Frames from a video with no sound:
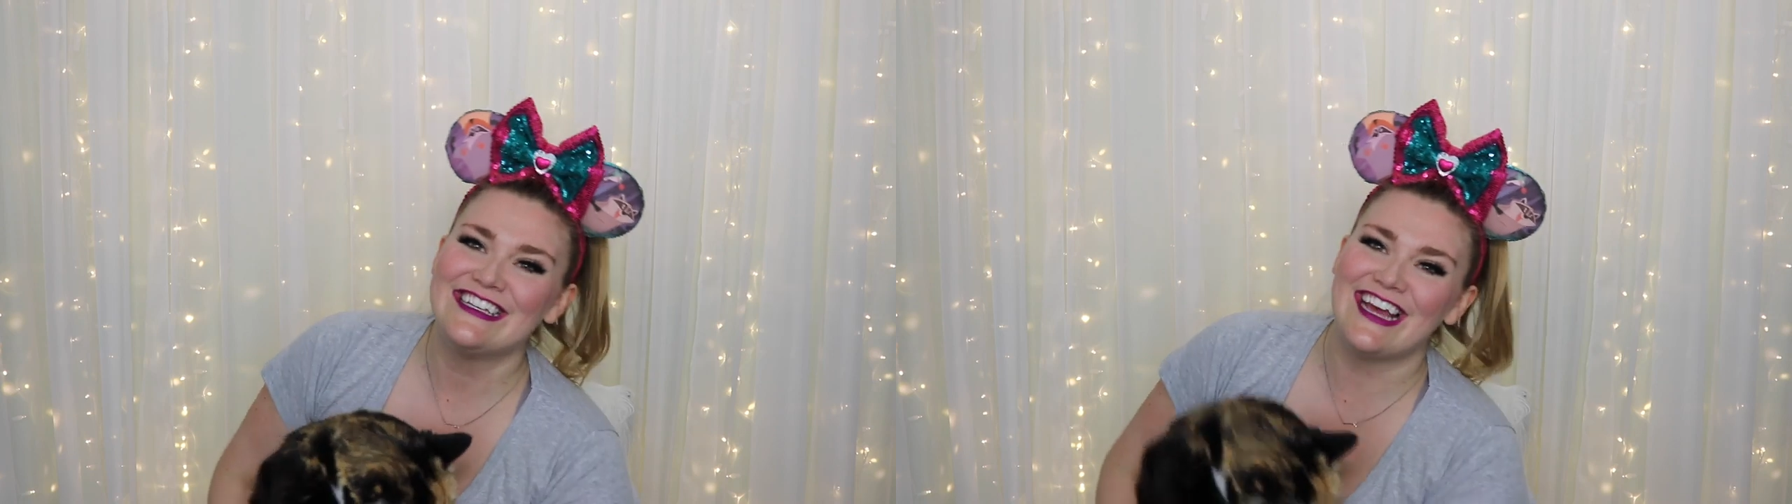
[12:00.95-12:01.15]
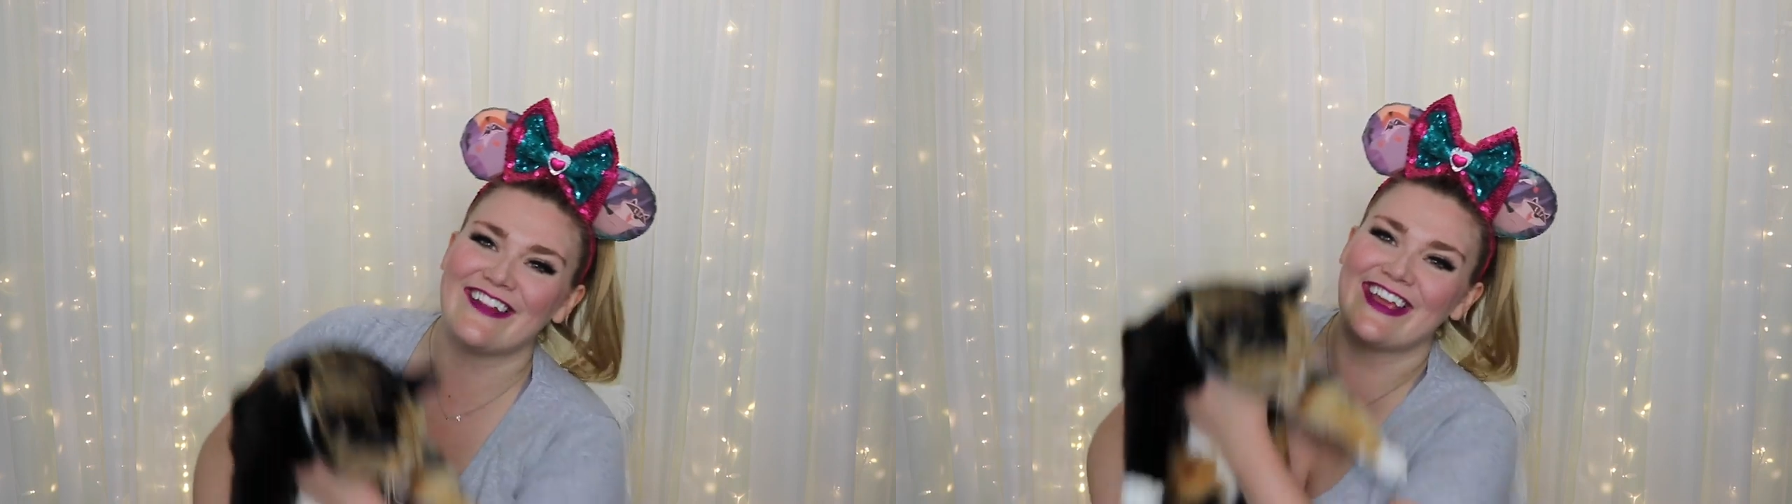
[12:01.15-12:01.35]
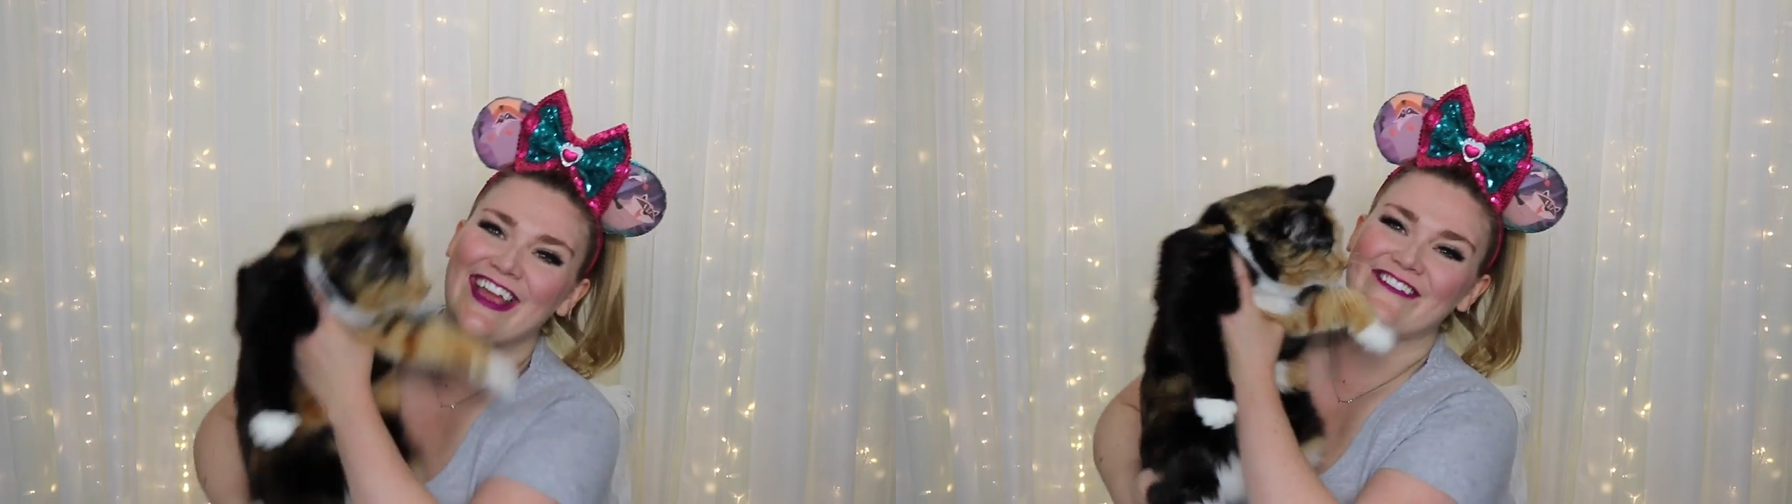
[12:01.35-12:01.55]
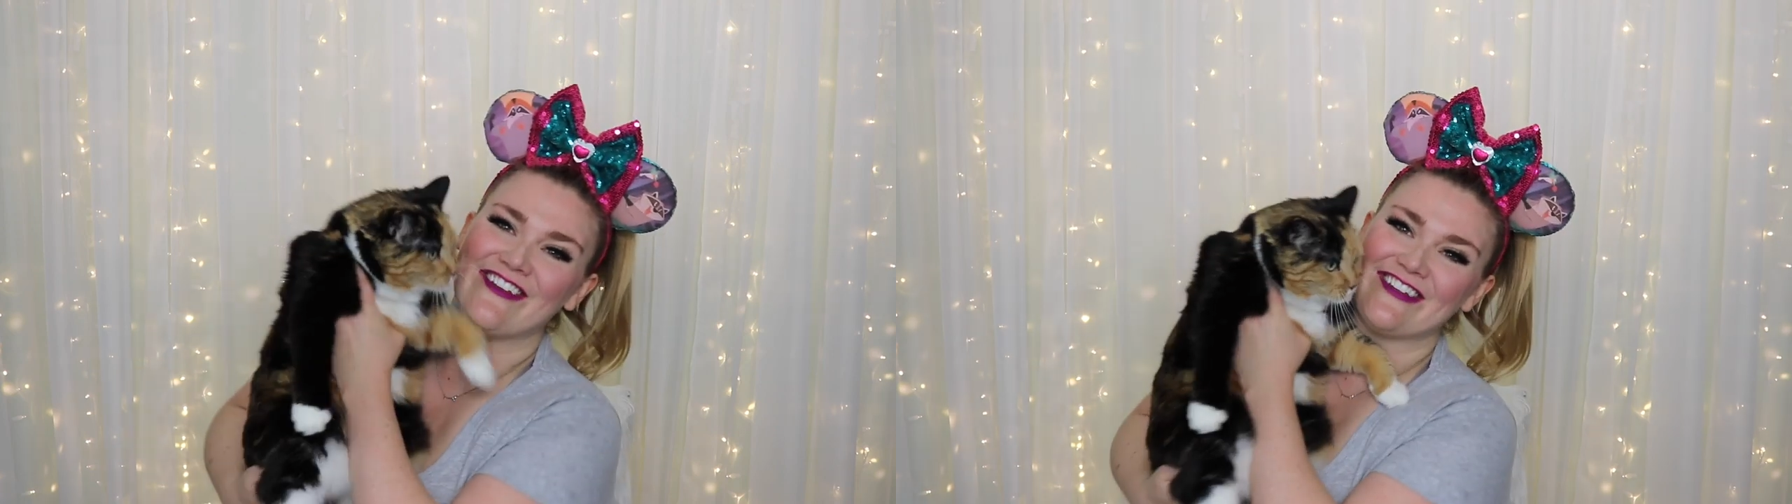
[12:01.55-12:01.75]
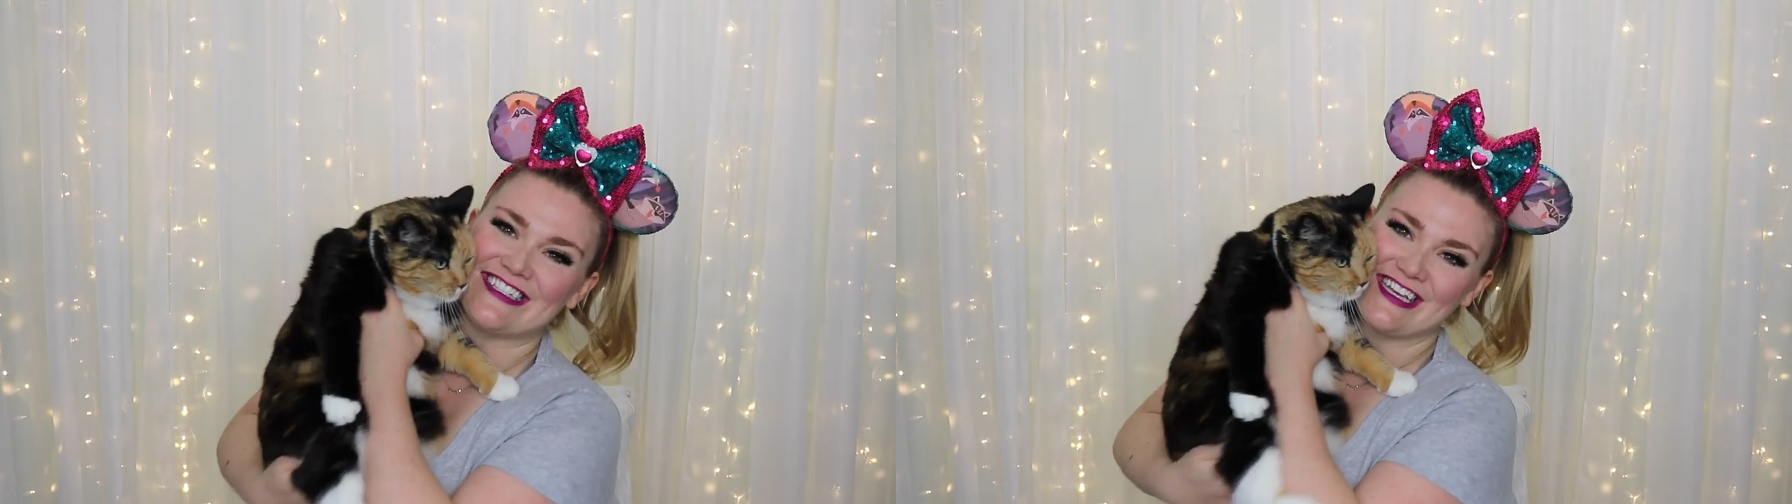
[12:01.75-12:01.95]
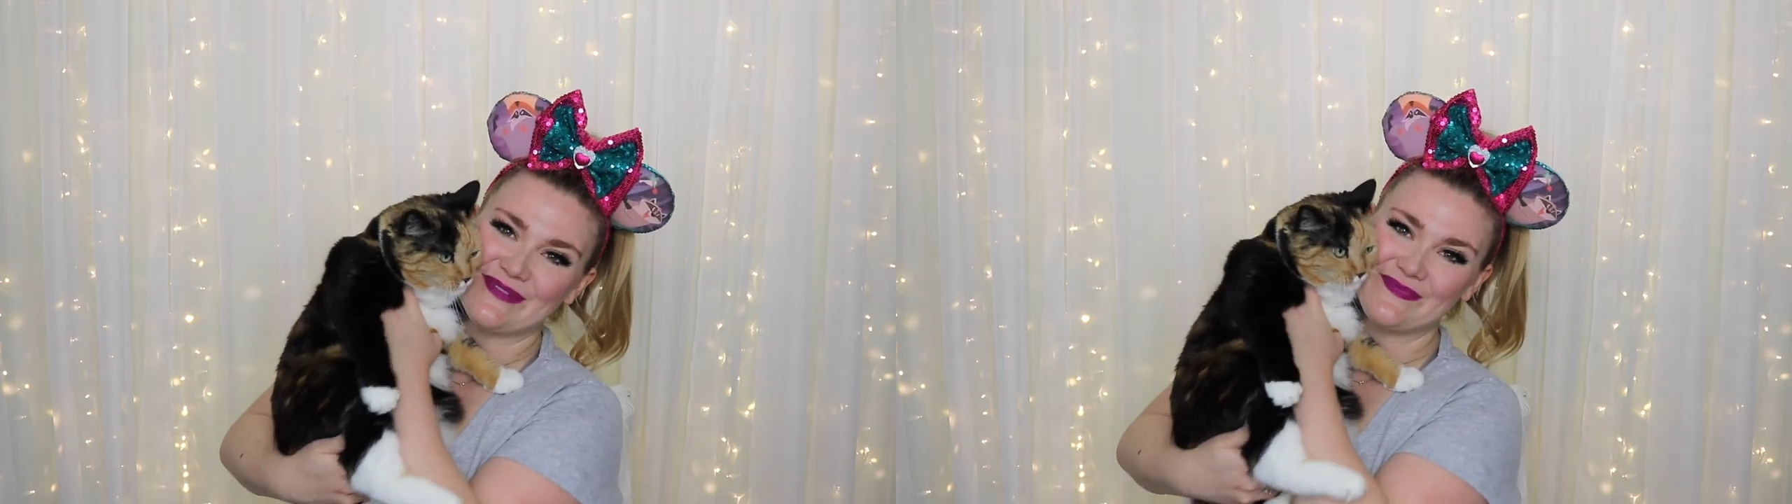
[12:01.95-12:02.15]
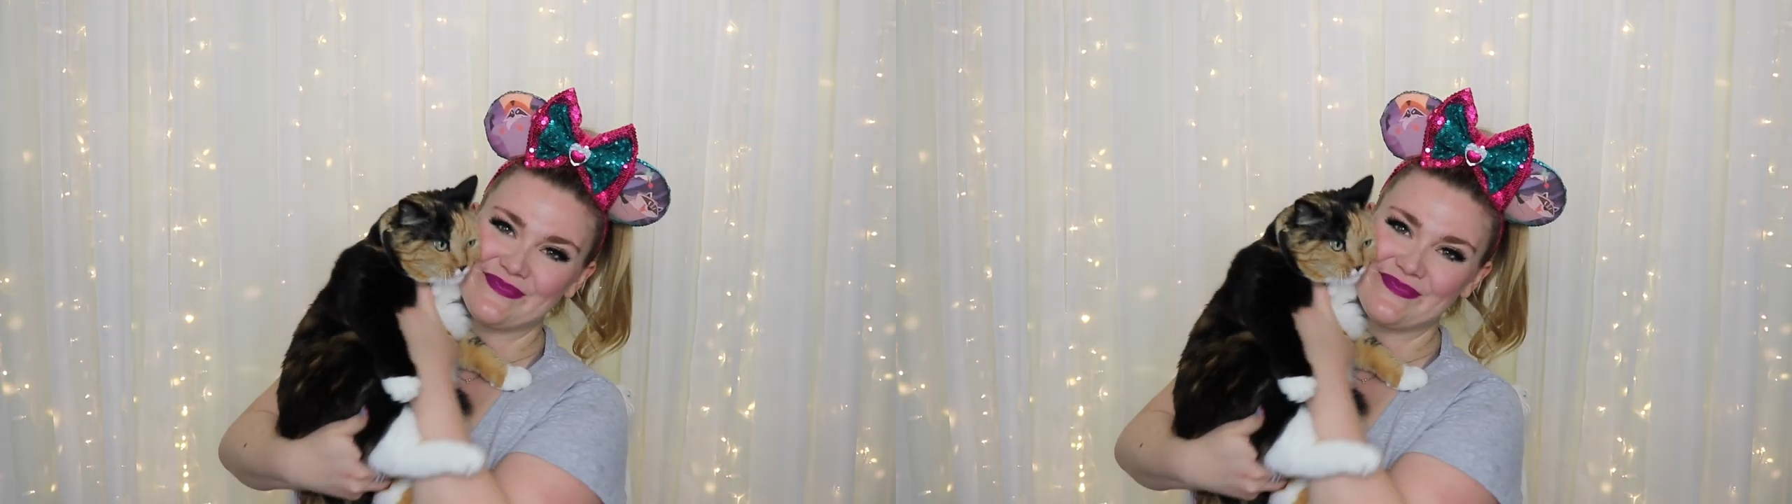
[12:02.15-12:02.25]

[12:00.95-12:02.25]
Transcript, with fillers: Telly came to visit.